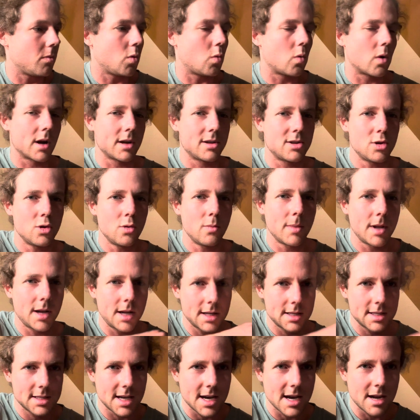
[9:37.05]
where 2
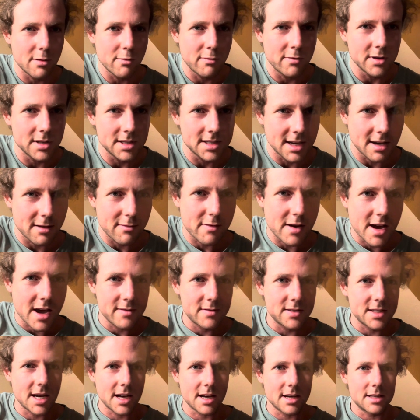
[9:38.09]
minutes kind of feels like 5
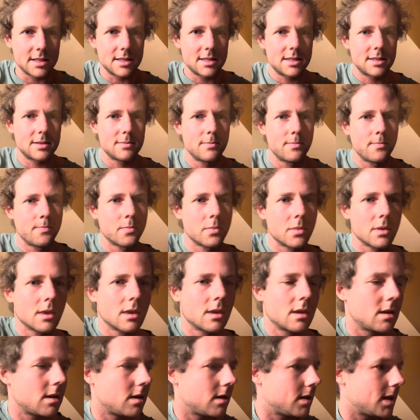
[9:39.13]
seconds.
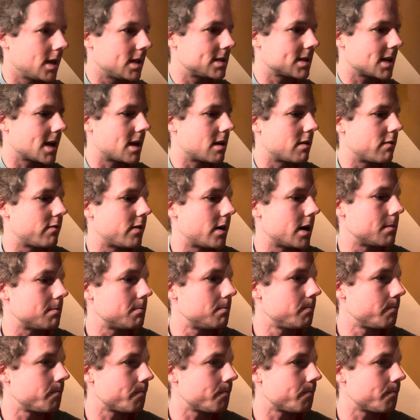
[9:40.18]
It's kind of fun.